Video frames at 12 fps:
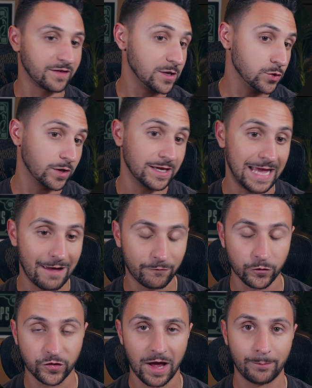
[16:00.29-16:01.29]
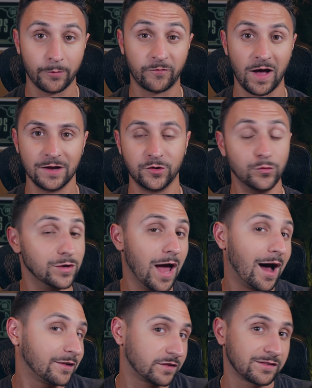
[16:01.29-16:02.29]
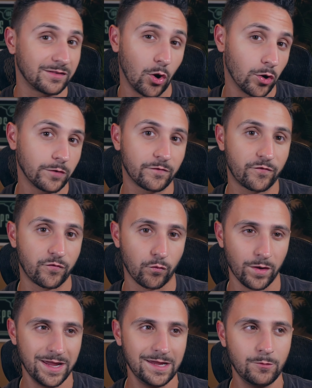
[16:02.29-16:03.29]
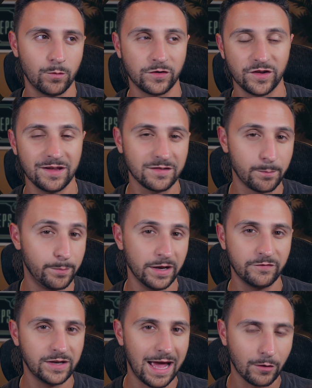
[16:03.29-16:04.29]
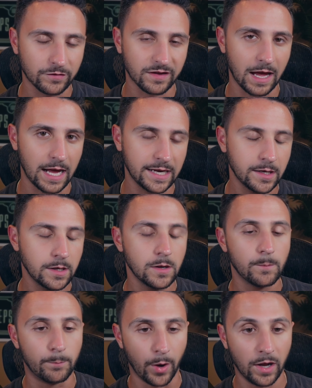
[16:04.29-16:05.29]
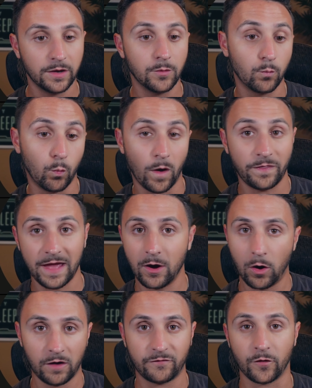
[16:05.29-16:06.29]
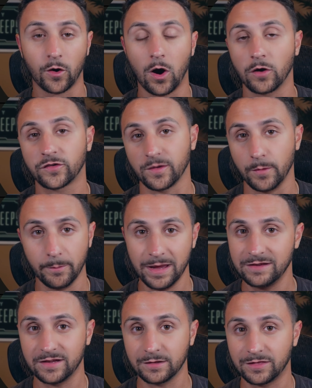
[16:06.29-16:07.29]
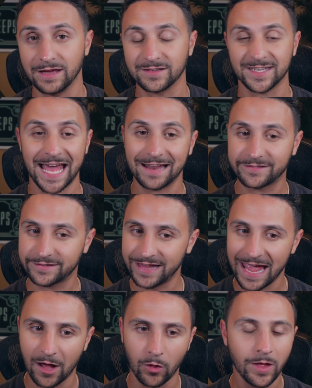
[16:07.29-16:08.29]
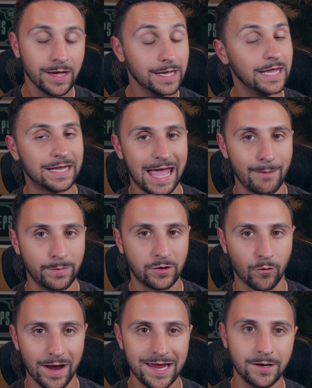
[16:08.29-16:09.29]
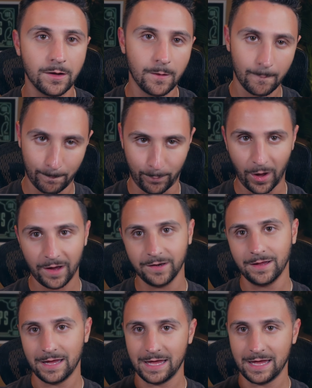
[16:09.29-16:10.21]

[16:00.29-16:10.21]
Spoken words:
that you could get for Shopify do not start free, which is a bit of a downside, but what they offer are some amazing things, and at scale, it can be great, but